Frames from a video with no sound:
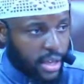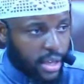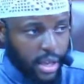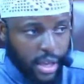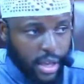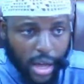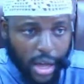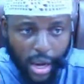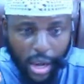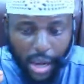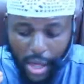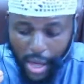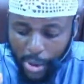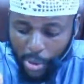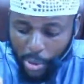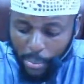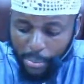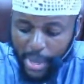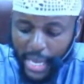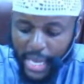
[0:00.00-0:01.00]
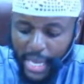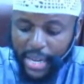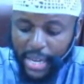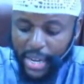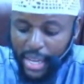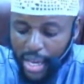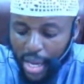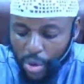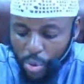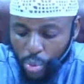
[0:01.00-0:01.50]
Allahumma inni
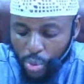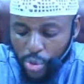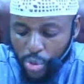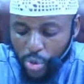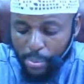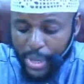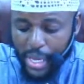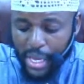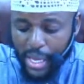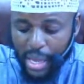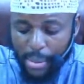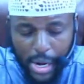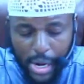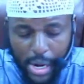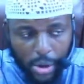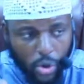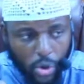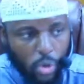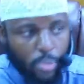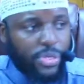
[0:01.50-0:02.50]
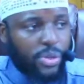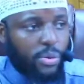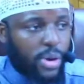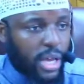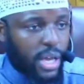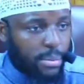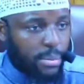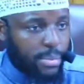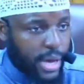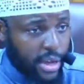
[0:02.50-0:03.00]
a'udhu bika min al-khubthi
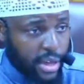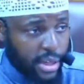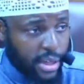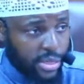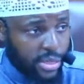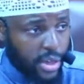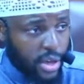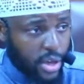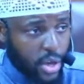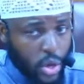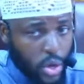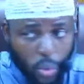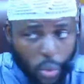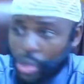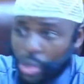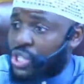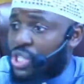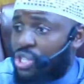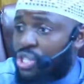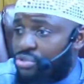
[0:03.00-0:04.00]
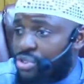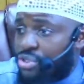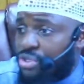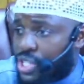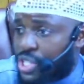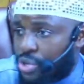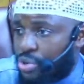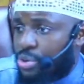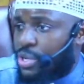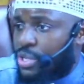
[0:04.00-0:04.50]
wal-khaba'ith. What's the reason? Who
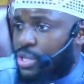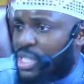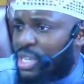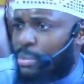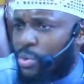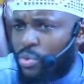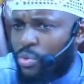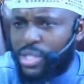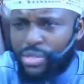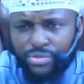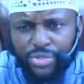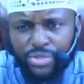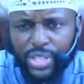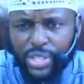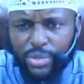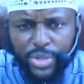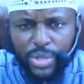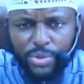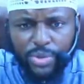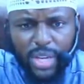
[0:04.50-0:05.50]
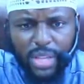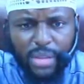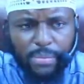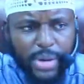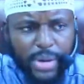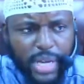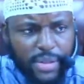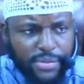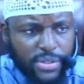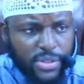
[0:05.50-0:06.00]
can tell me what's the reason? What's one of the
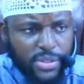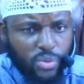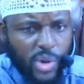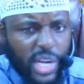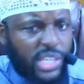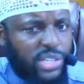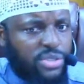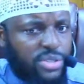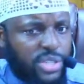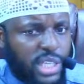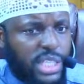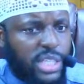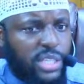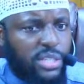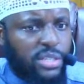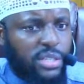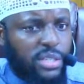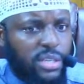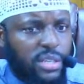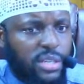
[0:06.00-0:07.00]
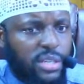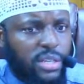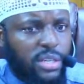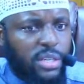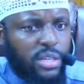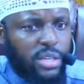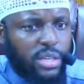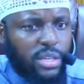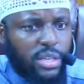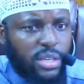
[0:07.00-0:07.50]
benefits? Why do you say this?
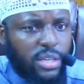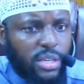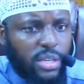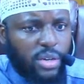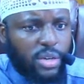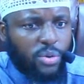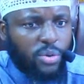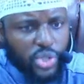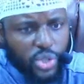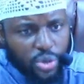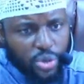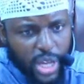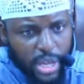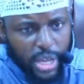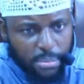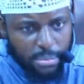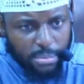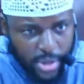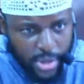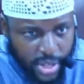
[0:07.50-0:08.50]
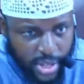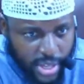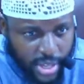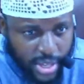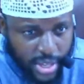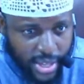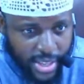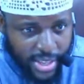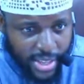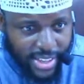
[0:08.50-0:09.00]
What's your name?
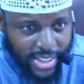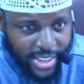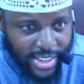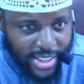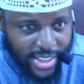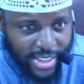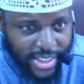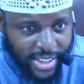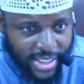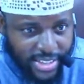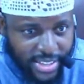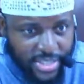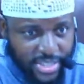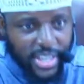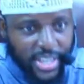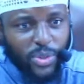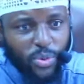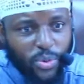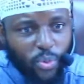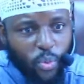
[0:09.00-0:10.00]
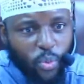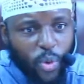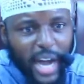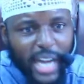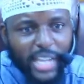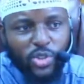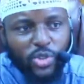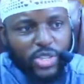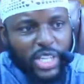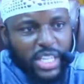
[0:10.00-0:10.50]
Saeed, why do you
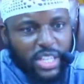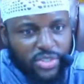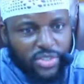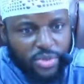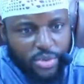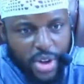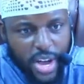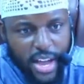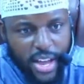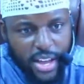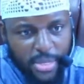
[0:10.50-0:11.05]
say this dua?